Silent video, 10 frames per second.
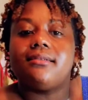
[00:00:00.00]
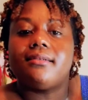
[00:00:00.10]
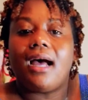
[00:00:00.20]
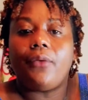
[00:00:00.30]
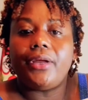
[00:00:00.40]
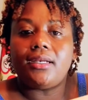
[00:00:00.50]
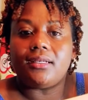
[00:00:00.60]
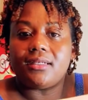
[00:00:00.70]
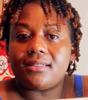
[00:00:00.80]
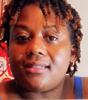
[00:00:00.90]
how it
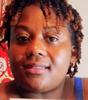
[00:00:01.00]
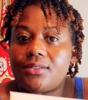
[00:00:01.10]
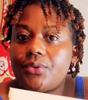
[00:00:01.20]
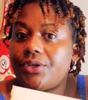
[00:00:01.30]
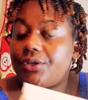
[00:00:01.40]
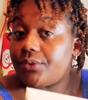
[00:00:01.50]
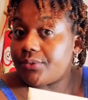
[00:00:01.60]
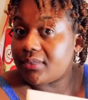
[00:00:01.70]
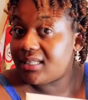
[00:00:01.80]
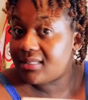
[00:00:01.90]
looks. It's so
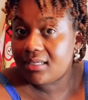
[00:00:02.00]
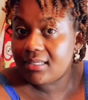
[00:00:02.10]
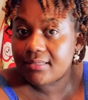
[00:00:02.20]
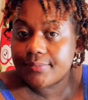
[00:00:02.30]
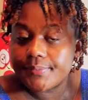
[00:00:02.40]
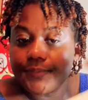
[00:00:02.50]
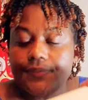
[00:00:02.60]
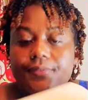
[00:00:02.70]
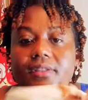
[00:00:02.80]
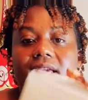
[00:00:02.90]
cute, isn't it?
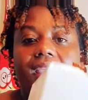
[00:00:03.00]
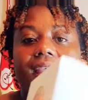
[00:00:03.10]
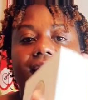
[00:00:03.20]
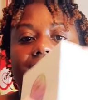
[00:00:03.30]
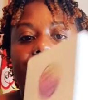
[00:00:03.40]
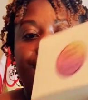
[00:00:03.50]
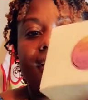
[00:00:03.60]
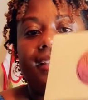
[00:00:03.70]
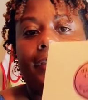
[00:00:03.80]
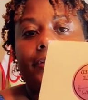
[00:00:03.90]
And then on
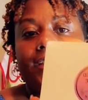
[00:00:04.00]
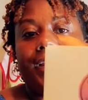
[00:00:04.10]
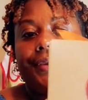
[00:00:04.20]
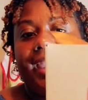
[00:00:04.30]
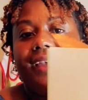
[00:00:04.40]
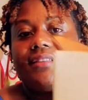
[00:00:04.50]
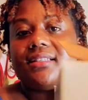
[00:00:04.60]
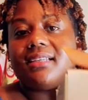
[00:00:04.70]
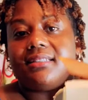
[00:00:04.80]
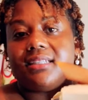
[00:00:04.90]
the outside, you have the
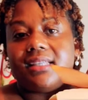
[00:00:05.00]
scented